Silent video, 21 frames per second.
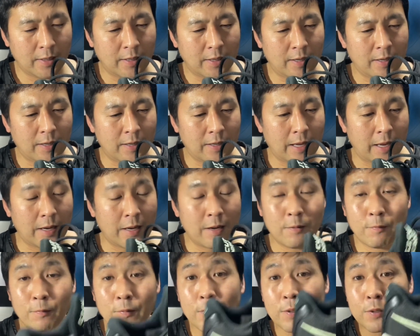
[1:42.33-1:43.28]
And
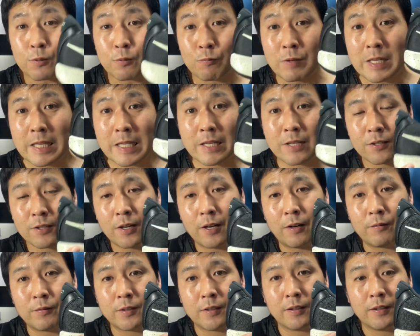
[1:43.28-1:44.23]
it feels really
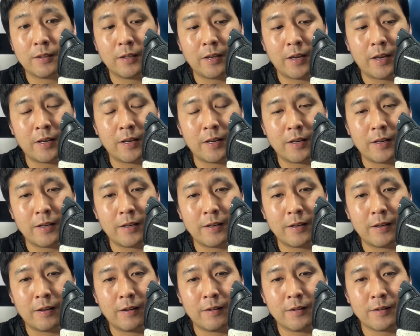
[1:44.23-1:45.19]
soft, and
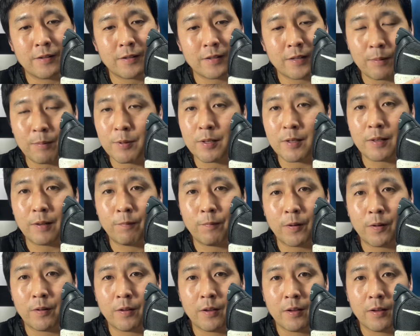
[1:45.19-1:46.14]
stepping comfort,